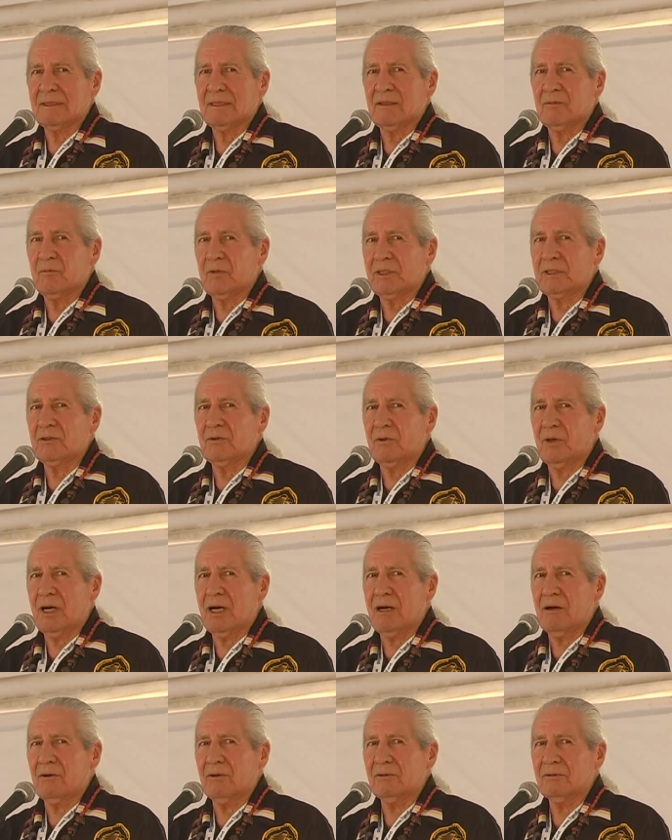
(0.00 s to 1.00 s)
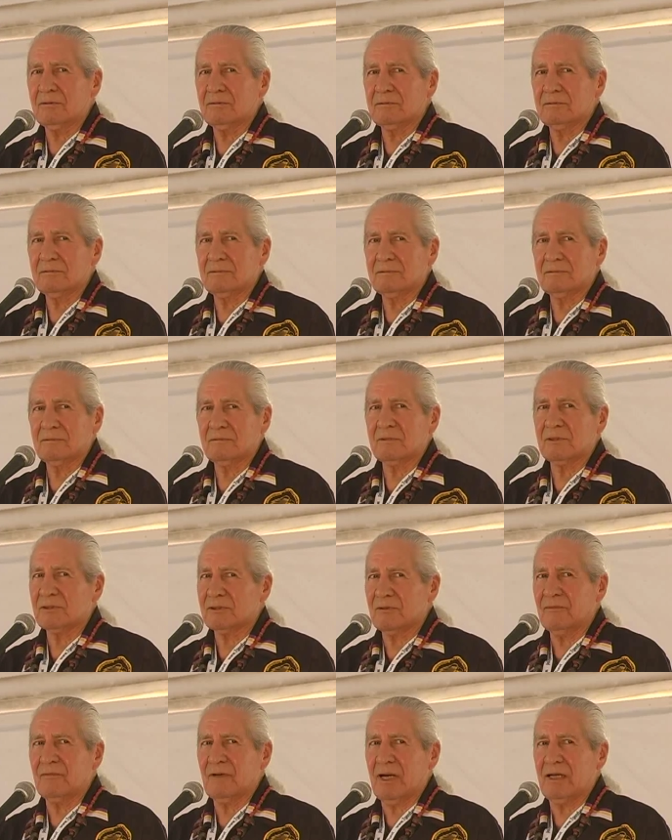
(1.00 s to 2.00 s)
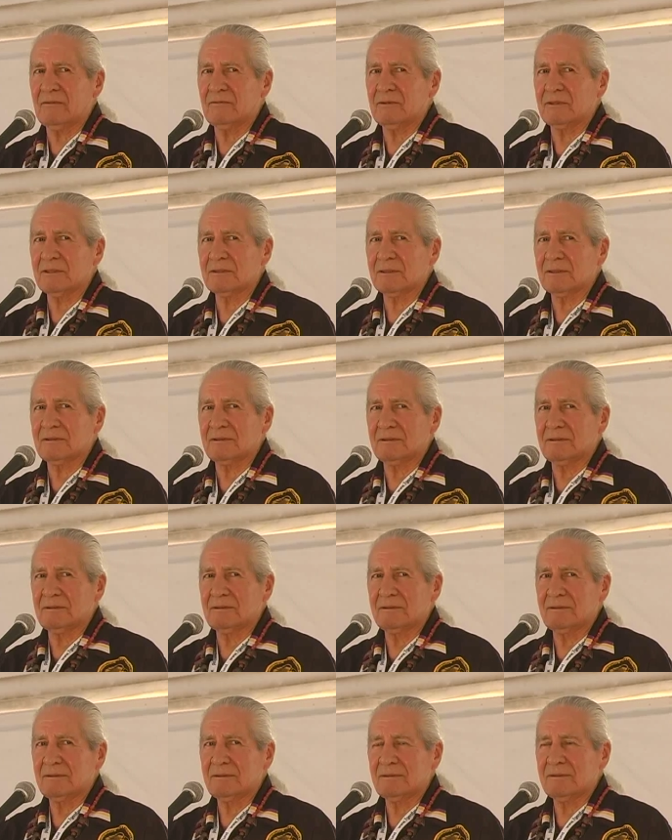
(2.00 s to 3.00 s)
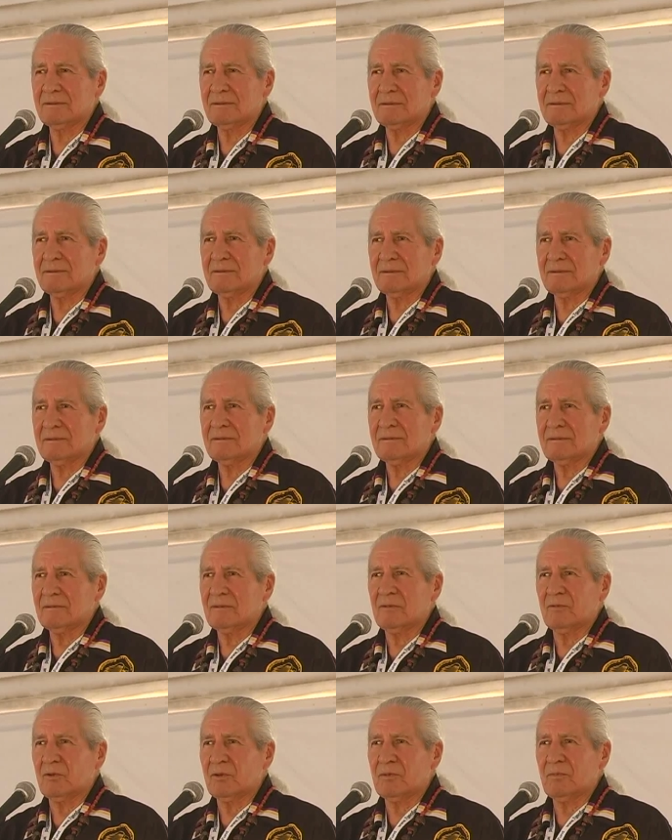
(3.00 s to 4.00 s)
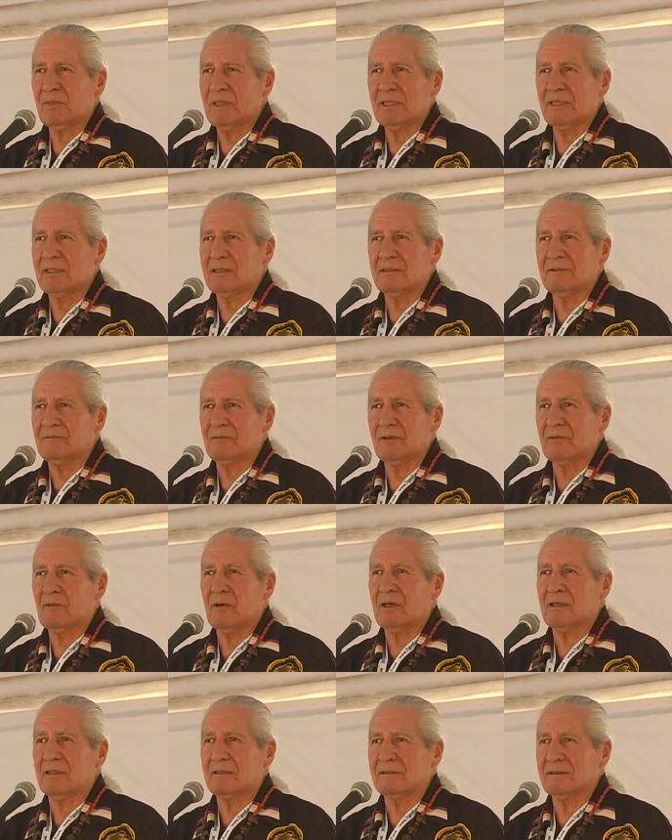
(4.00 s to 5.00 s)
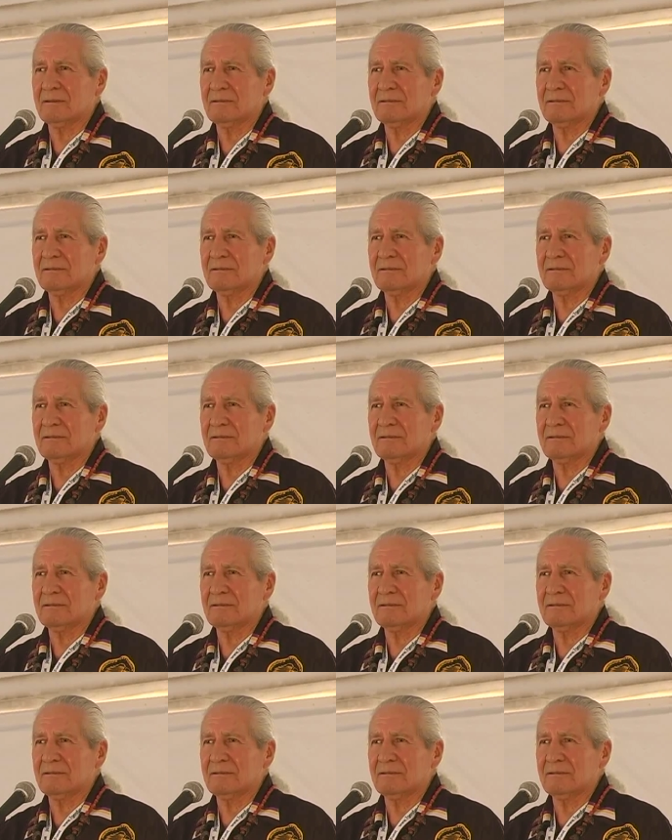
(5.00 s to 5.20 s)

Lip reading: And we know how. We're survivors. We wouldn't be here if we weren't.